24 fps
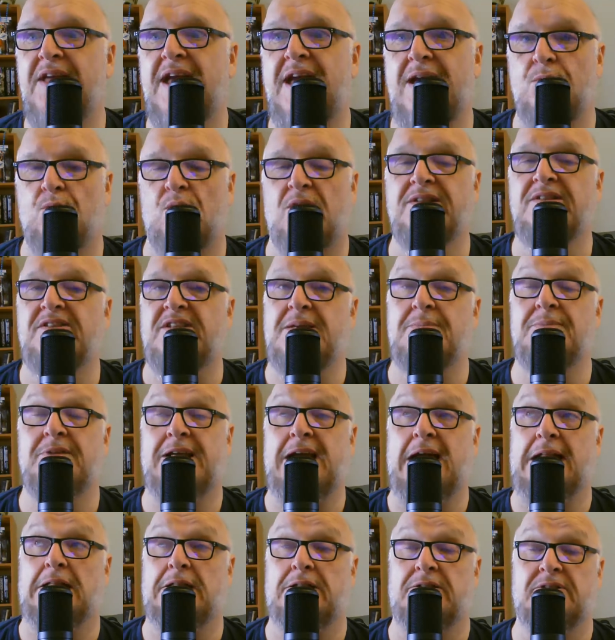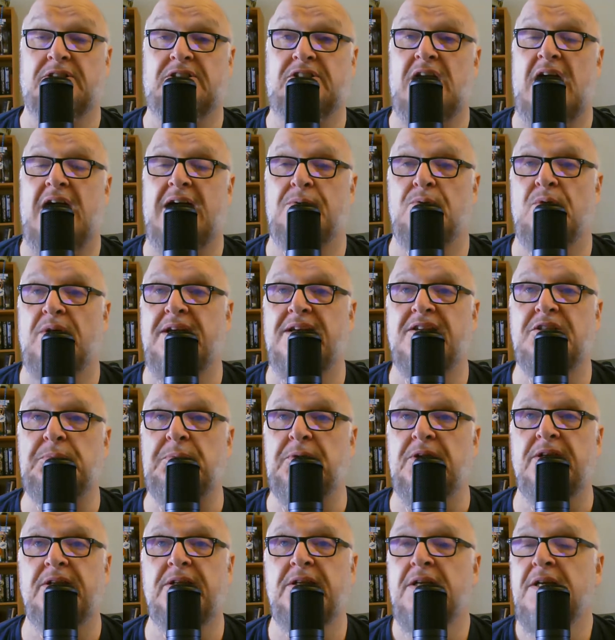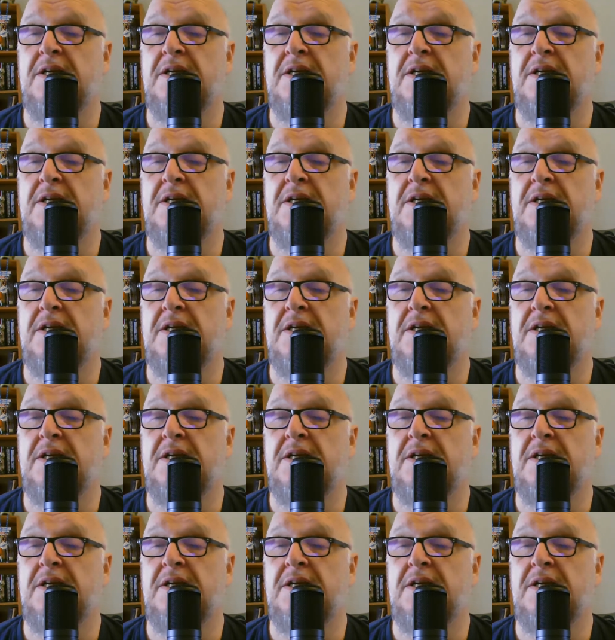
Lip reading: had one team that got a little sideways, but